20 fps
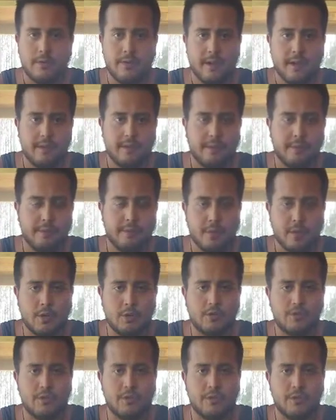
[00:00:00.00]
That's the
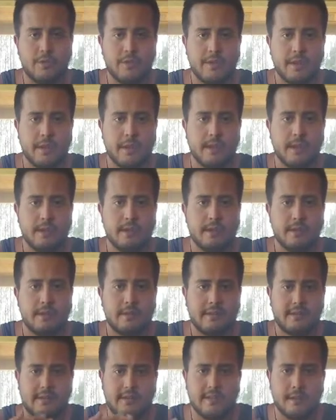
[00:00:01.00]
motion that
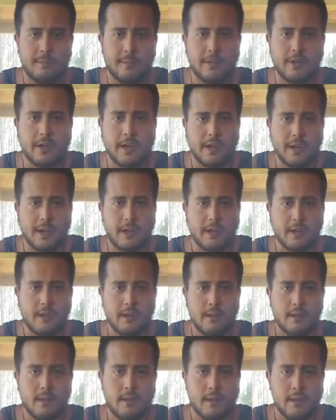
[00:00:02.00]
is stimulating.
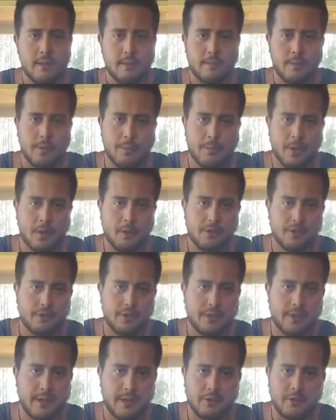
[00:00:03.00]
The
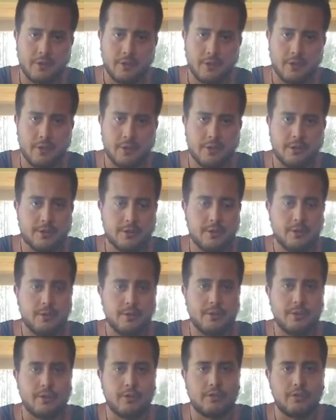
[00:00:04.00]
motion that you're going to do
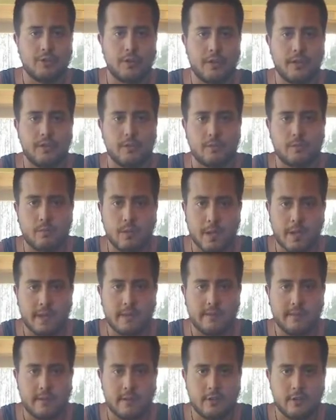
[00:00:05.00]
when you're trying to
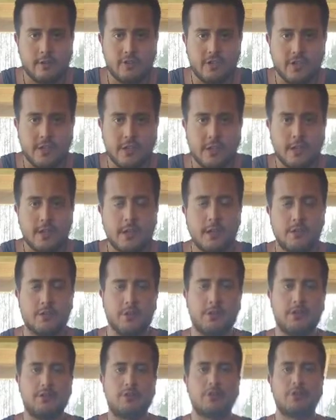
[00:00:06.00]
raise energy,
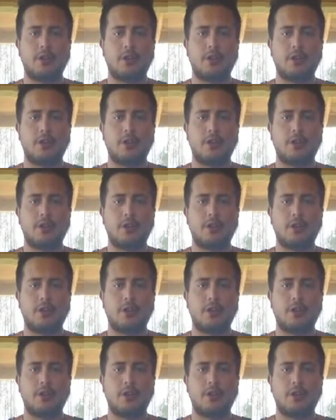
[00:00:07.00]
when you're